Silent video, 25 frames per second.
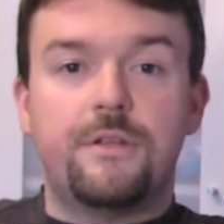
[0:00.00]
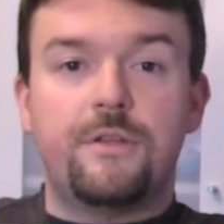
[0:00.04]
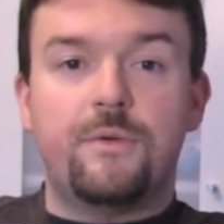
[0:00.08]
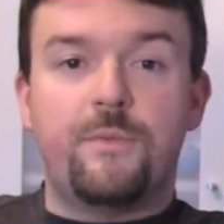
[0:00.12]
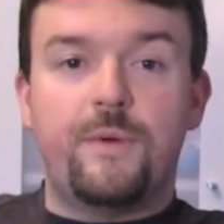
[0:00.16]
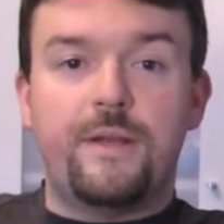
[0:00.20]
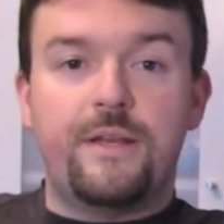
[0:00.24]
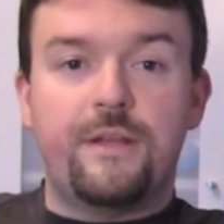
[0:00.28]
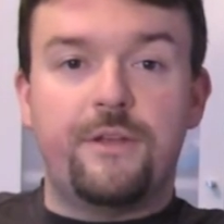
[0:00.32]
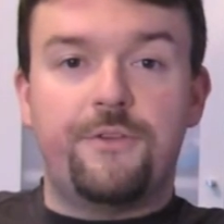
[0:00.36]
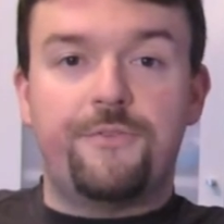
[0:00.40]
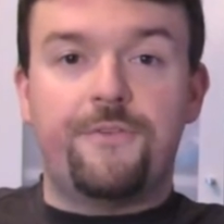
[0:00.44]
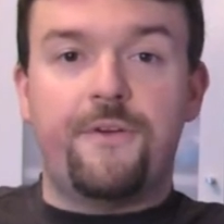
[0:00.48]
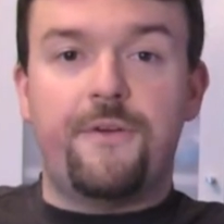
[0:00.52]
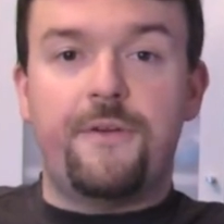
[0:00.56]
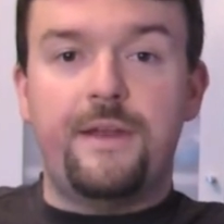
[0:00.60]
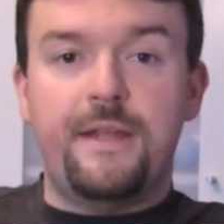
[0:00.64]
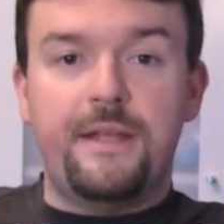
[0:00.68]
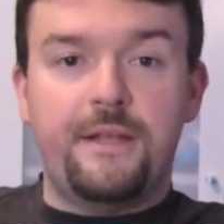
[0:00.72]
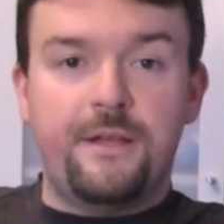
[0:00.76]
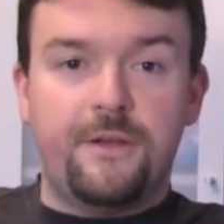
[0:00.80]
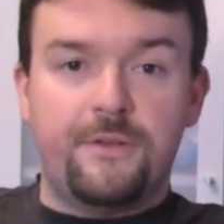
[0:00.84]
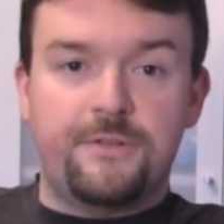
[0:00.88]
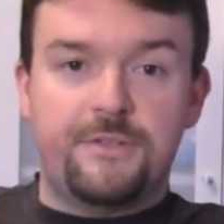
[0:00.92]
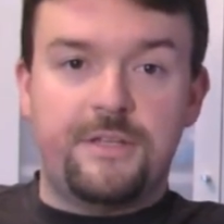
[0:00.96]
the Windows Phone
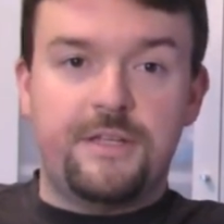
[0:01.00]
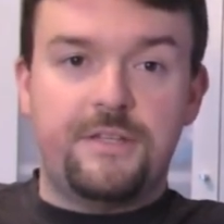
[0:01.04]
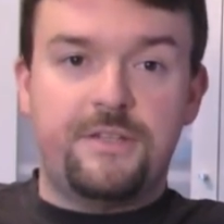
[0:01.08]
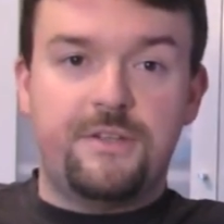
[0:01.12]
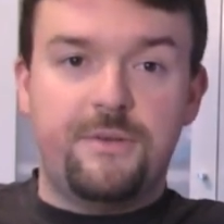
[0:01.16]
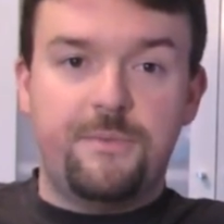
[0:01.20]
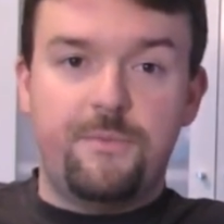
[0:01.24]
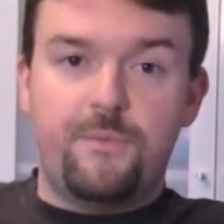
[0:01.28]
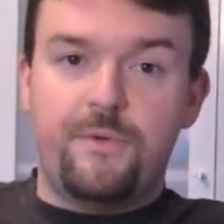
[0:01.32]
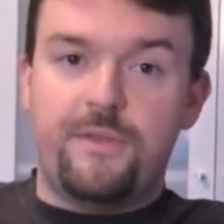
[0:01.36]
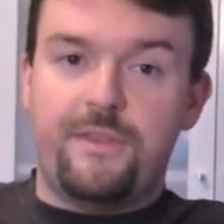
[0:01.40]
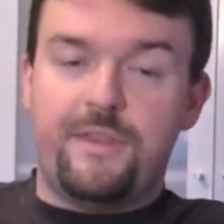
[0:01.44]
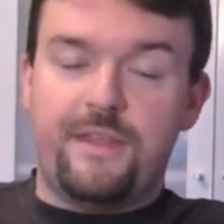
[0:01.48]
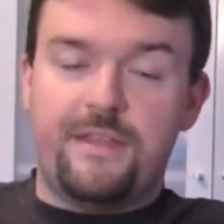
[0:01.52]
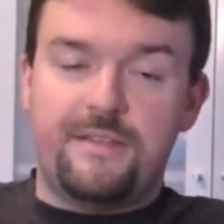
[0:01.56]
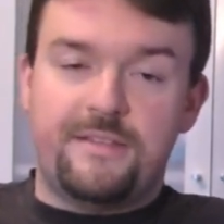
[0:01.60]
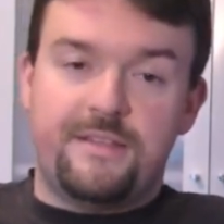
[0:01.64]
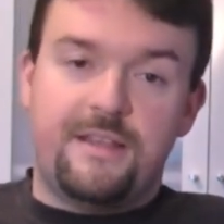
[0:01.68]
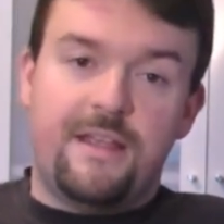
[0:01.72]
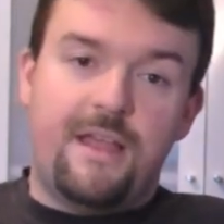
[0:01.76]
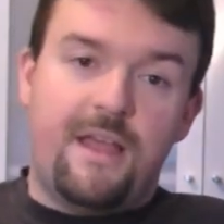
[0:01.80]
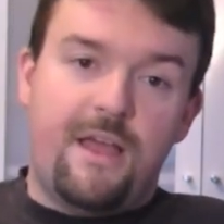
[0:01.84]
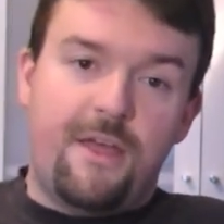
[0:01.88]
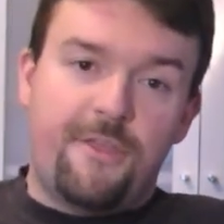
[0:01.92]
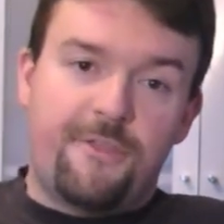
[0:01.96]
ecosystem with this